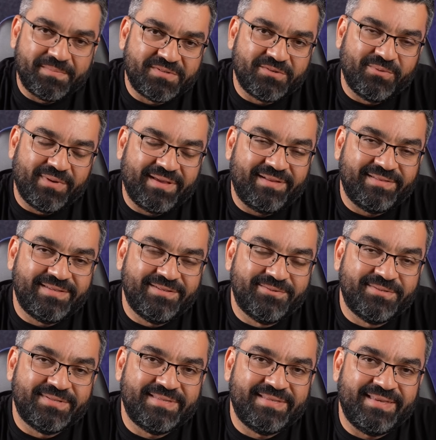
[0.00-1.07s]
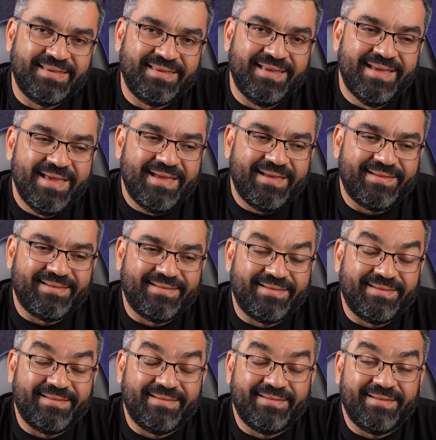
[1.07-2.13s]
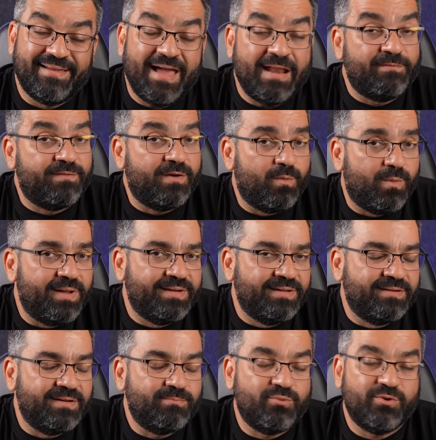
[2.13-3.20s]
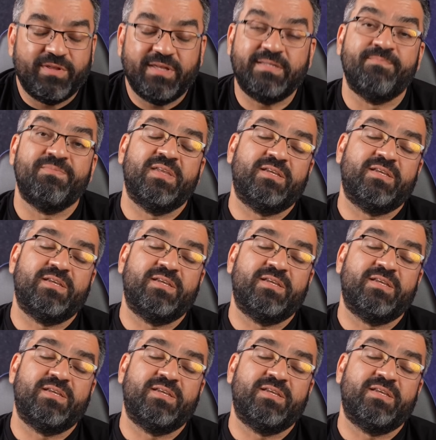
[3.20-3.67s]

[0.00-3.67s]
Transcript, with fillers: so we cannot use the uh, Alpha Alpha 1 grip with it.